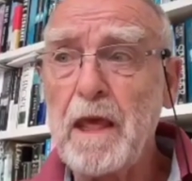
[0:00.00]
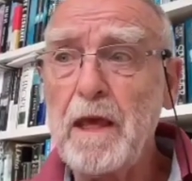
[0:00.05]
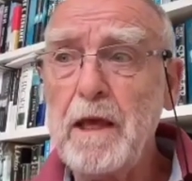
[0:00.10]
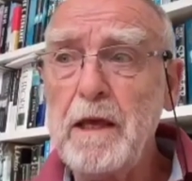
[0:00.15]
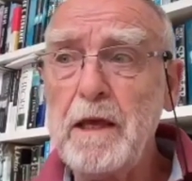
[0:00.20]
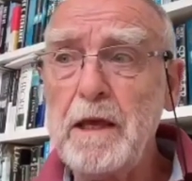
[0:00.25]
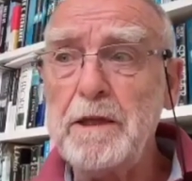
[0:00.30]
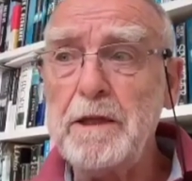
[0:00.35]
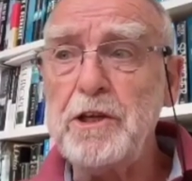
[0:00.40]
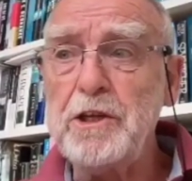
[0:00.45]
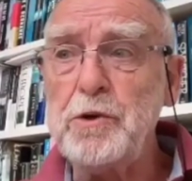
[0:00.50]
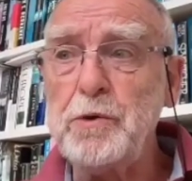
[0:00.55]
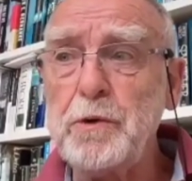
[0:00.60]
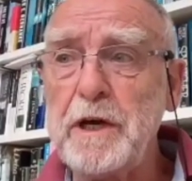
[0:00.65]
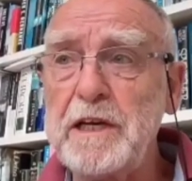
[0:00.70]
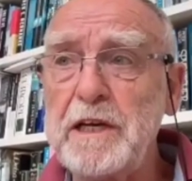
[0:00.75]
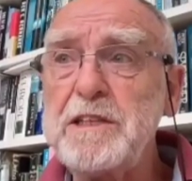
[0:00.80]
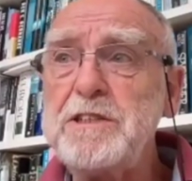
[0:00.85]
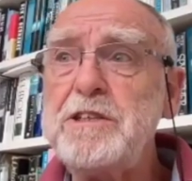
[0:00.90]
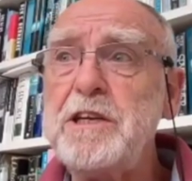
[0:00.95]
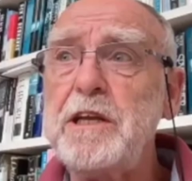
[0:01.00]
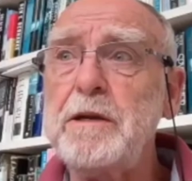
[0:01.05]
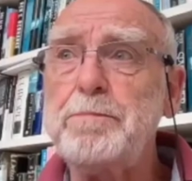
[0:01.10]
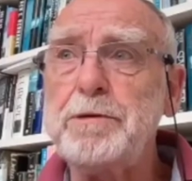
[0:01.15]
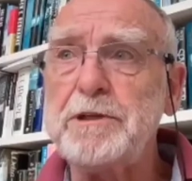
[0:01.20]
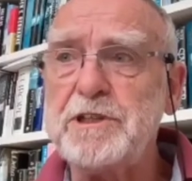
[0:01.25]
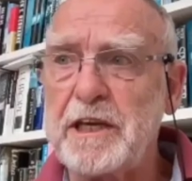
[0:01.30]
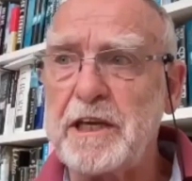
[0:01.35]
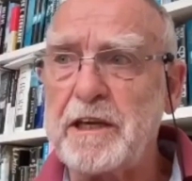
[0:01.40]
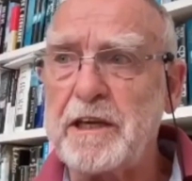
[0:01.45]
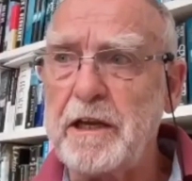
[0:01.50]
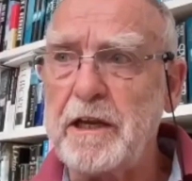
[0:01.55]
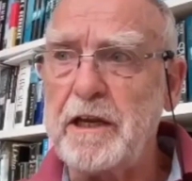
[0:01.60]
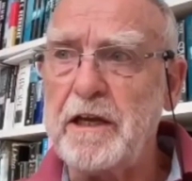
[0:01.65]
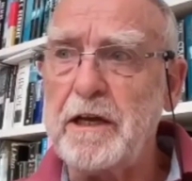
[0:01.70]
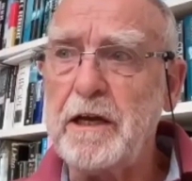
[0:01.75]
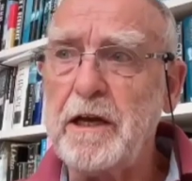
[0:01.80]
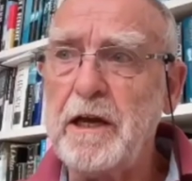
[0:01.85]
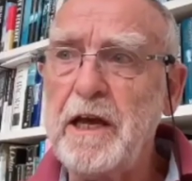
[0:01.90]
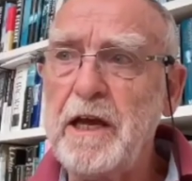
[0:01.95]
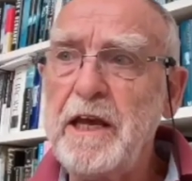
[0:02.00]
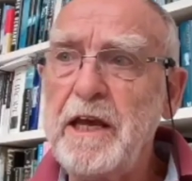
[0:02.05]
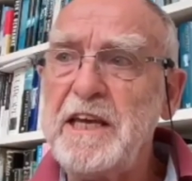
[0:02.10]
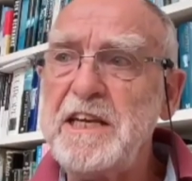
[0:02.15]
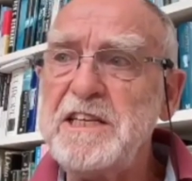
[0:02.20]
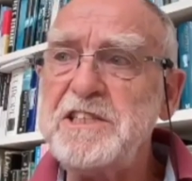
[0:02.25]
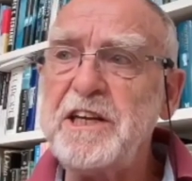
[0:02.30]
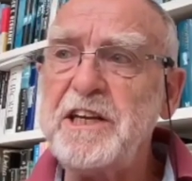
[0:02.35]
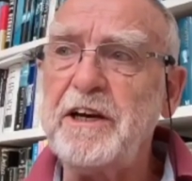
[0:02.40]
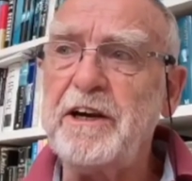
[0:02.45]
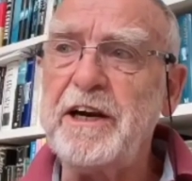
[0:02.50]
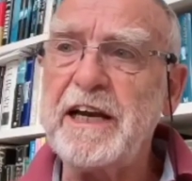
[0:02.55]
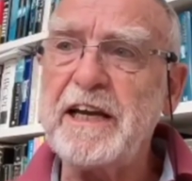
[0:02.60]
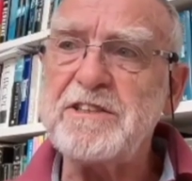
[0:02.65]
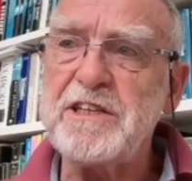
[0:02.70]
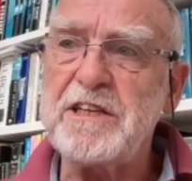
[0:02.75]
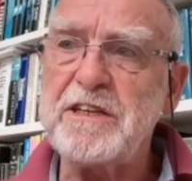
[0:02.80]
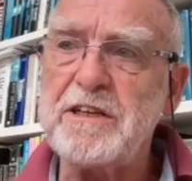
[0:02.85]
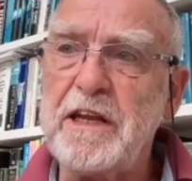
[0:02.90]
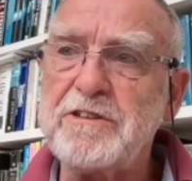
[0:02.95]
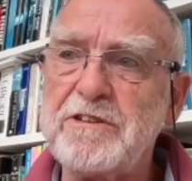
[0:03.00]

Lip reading: In the UK in particular, easier access